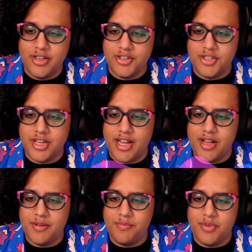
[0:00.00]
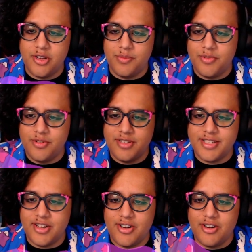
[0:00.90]
chat bubbles
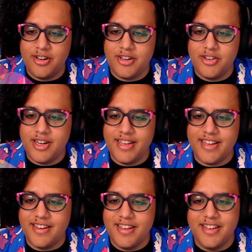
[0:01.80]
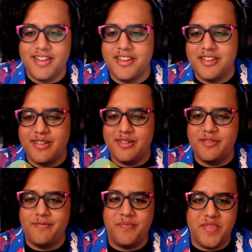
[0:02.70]
are great.
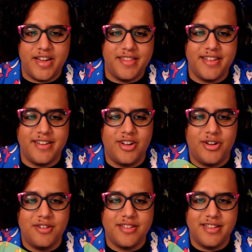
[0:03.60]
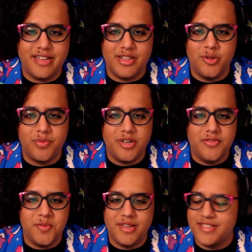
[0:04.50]
And then all the like little
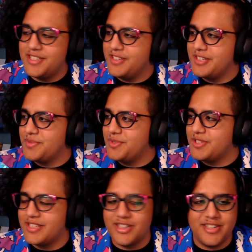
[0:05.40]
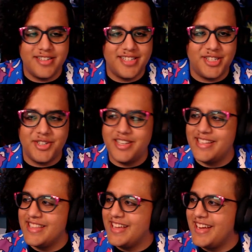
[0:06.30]
preview messages will start
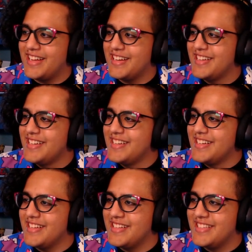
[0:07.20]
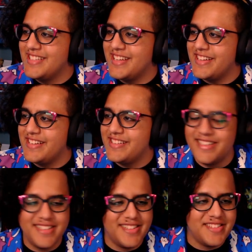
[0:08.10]
showing that instead.
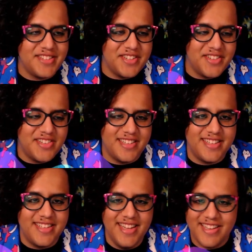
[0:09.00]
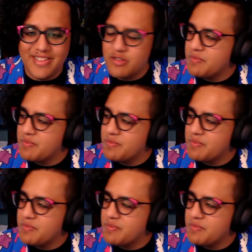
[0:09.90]
So yeah,